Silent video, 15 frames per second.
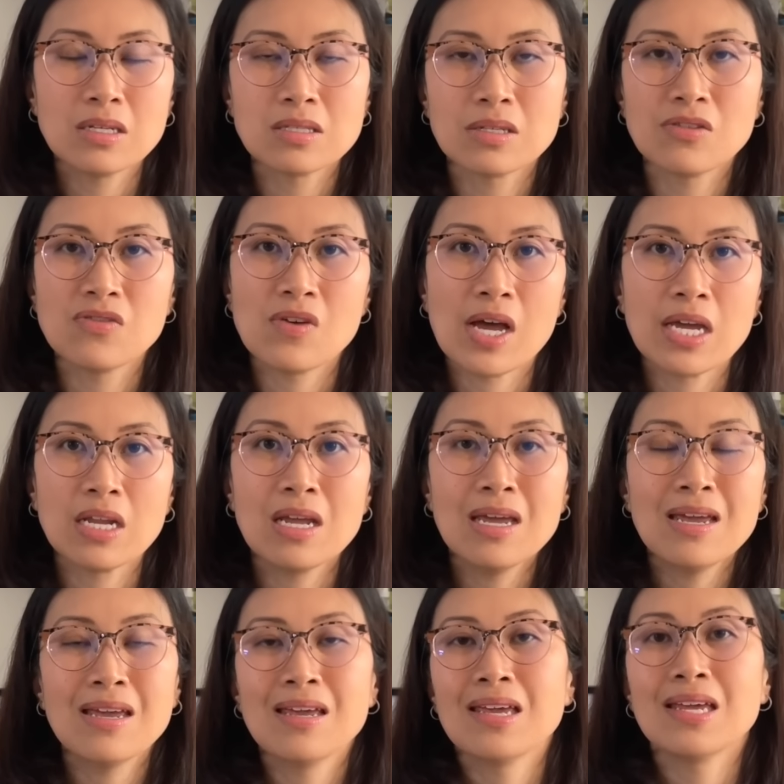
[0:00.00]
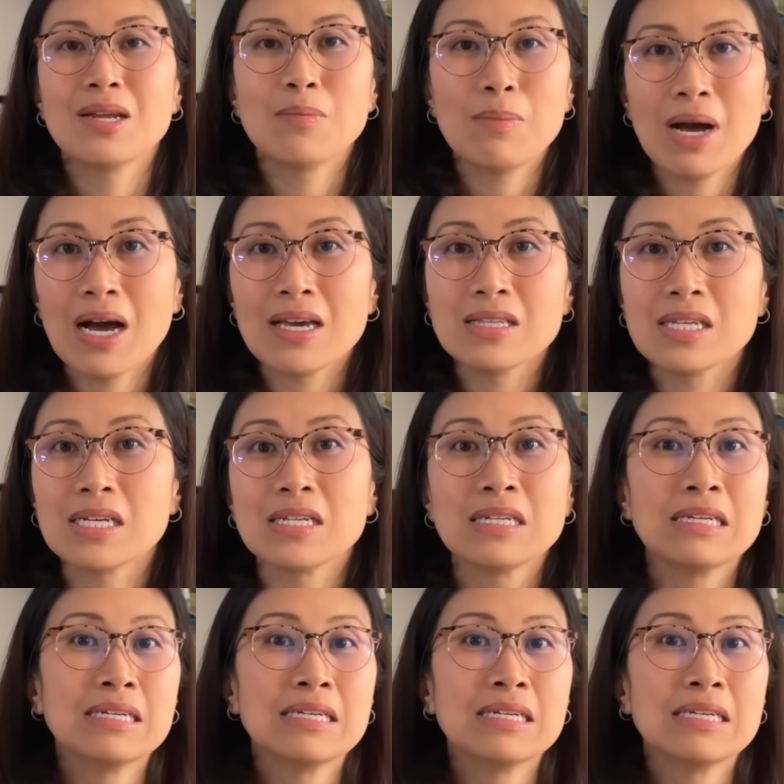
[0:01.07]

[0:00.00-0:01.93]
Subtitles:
Is it a fine in a Pilot?